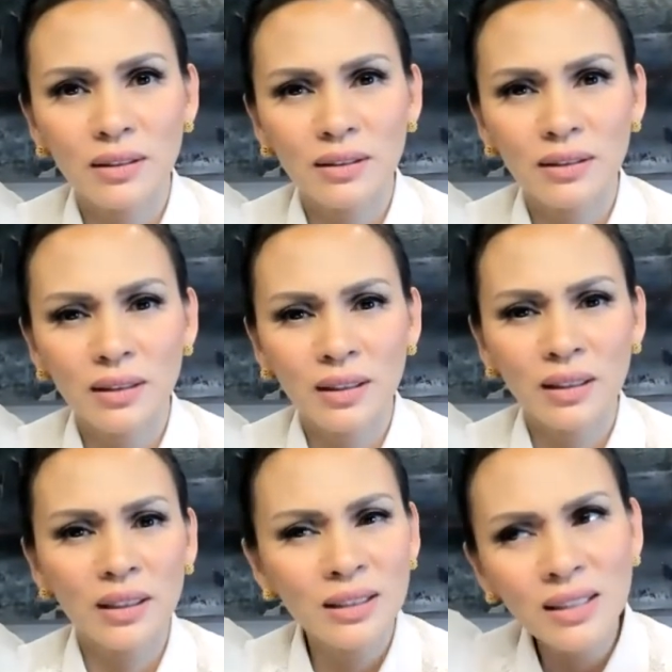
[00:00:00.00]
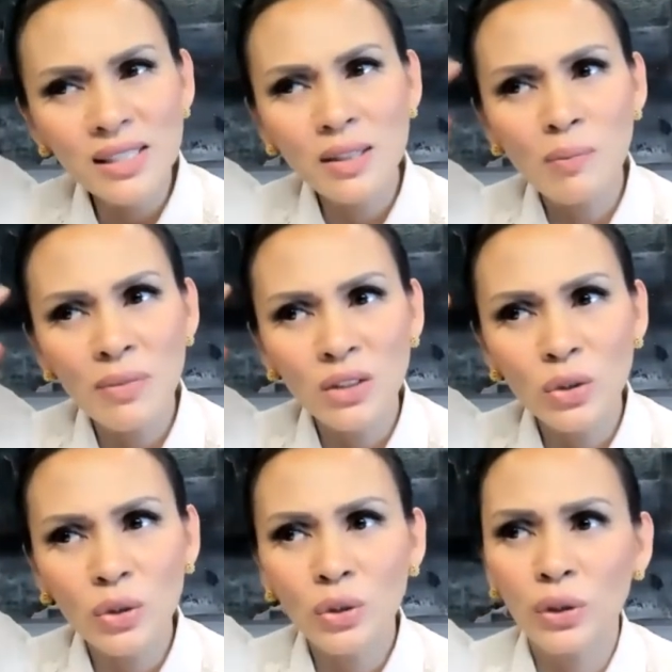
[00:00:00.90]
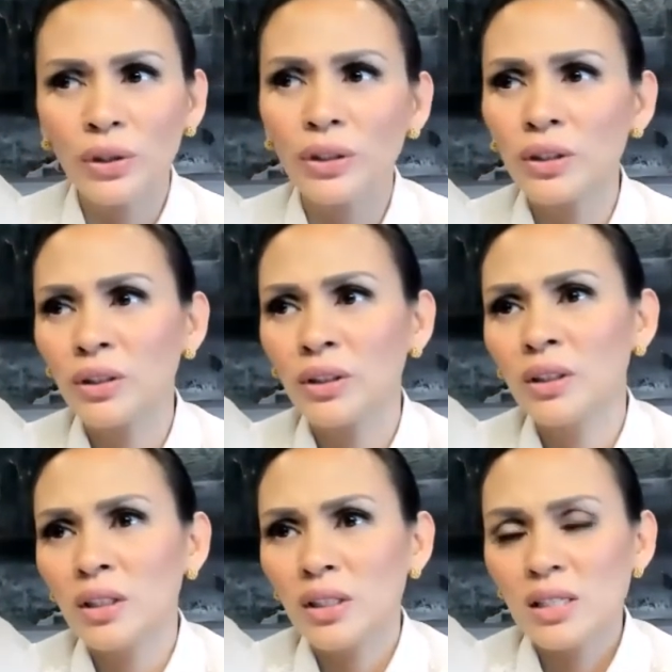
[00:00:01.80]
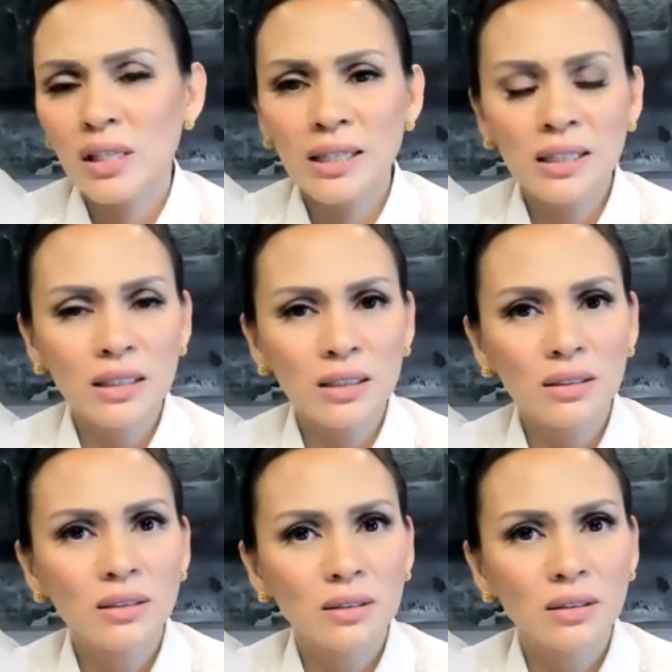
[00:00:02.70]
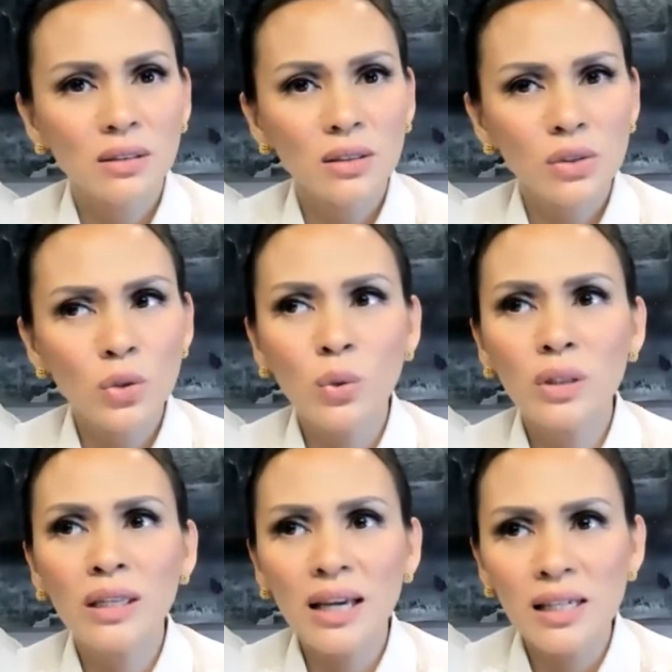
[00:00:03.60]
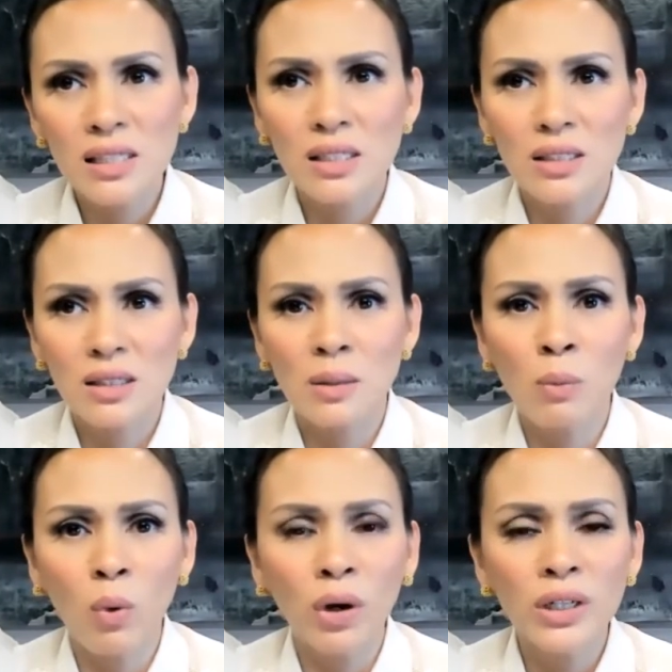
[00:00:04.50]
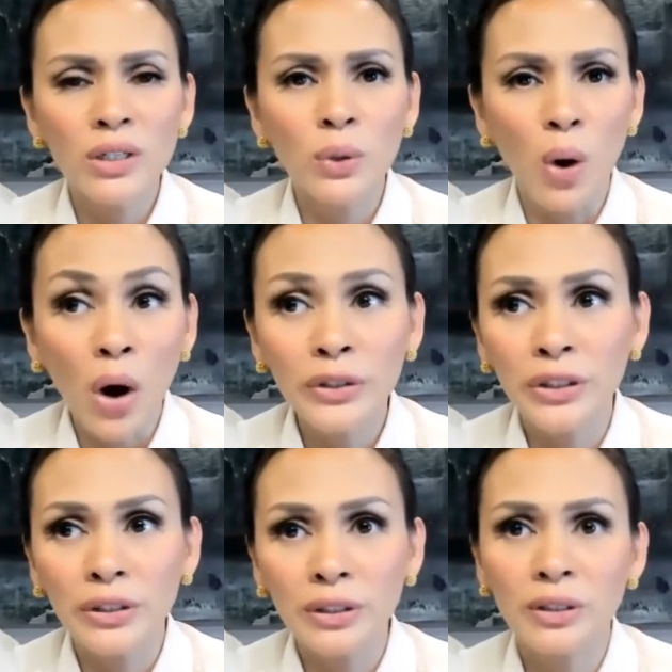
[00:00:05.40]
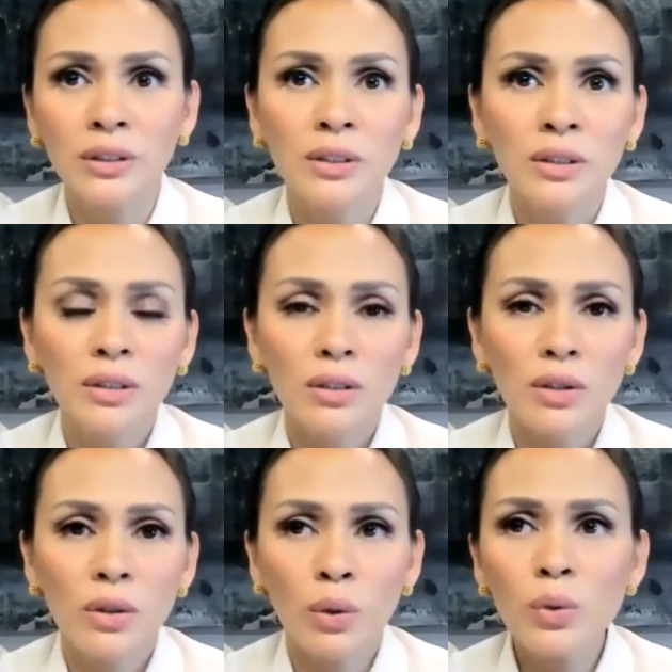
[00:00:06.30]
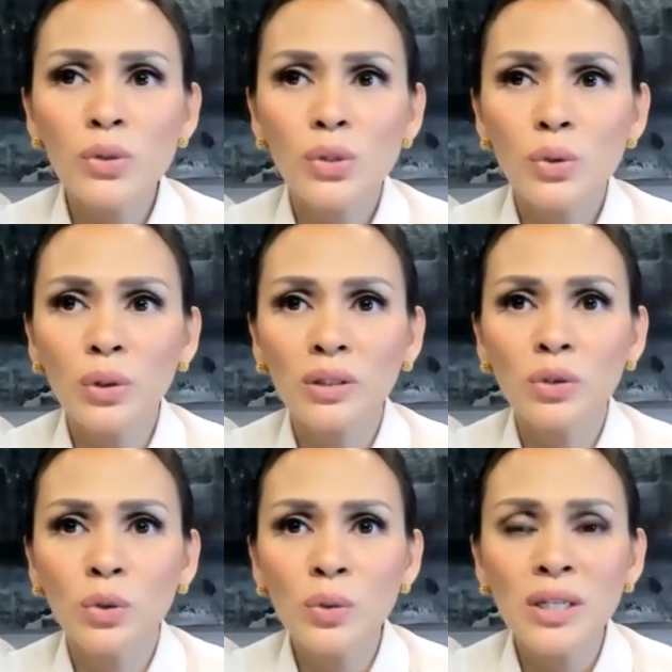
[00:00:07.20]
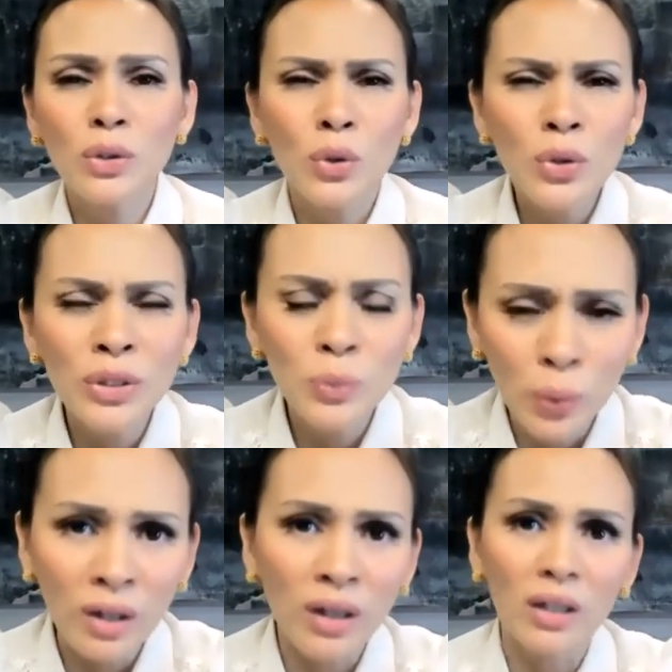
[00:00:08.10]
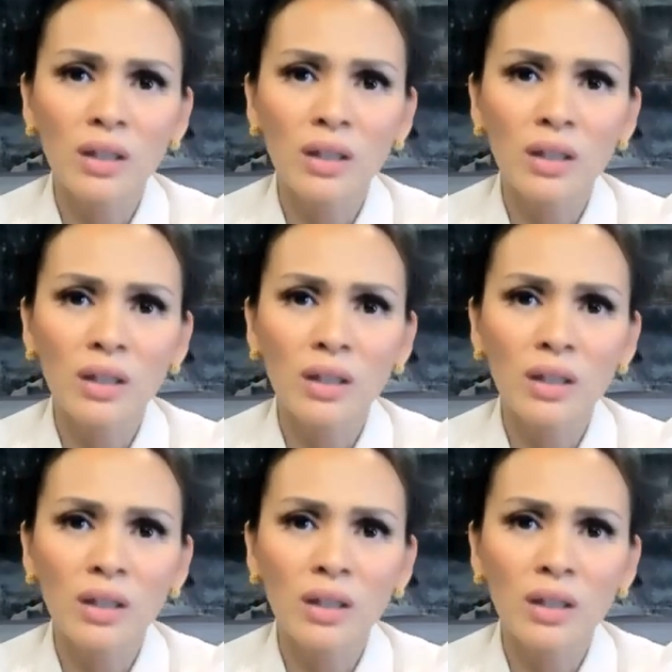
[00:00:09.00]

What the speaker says: It does something to your psyche. So yes, the more you honor those who are doing good work,